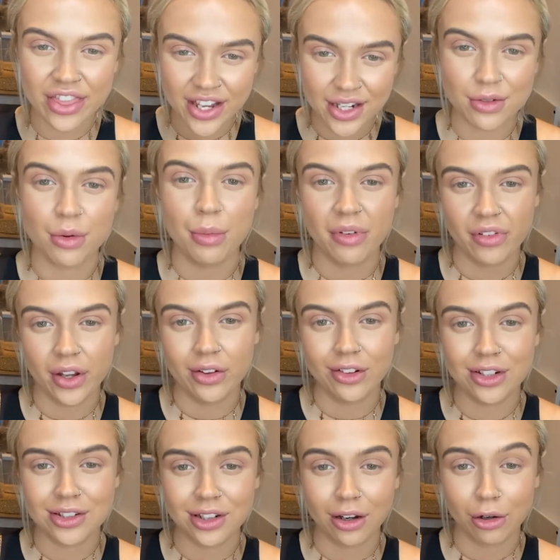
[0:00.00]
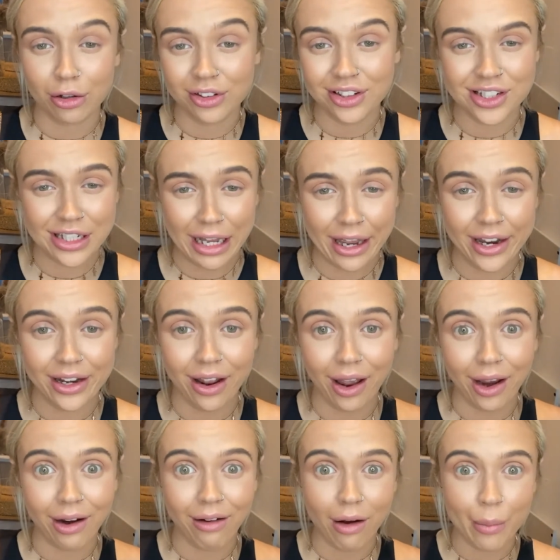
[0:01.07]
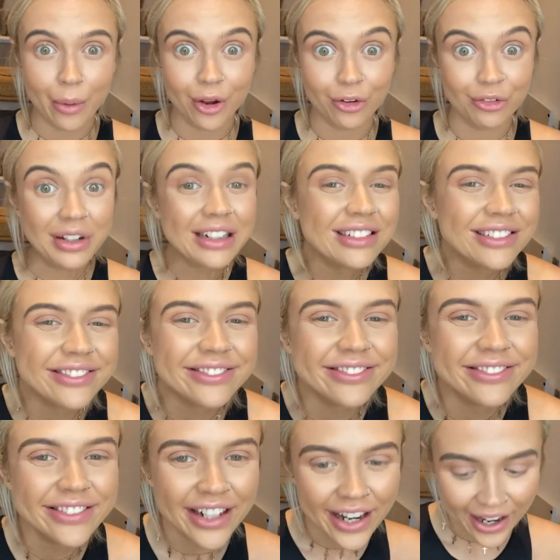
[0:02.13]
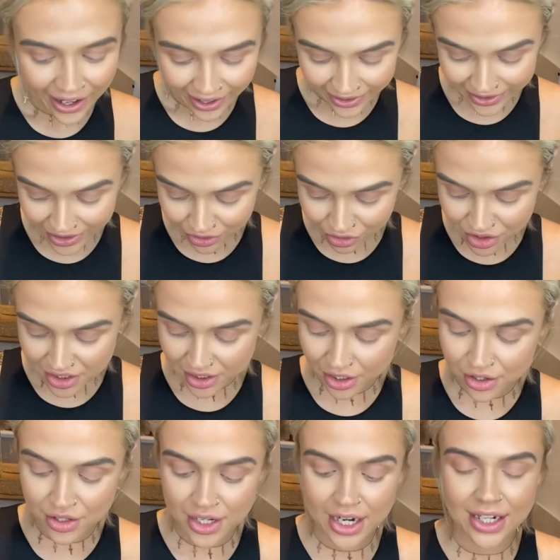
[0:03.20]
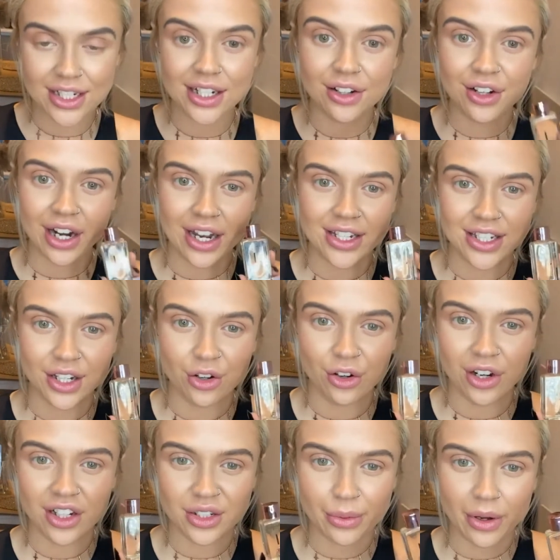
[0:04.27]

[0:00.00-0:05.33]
these were my favourites, so I couldn't decide and got both. And then also you get a little cleansing oil as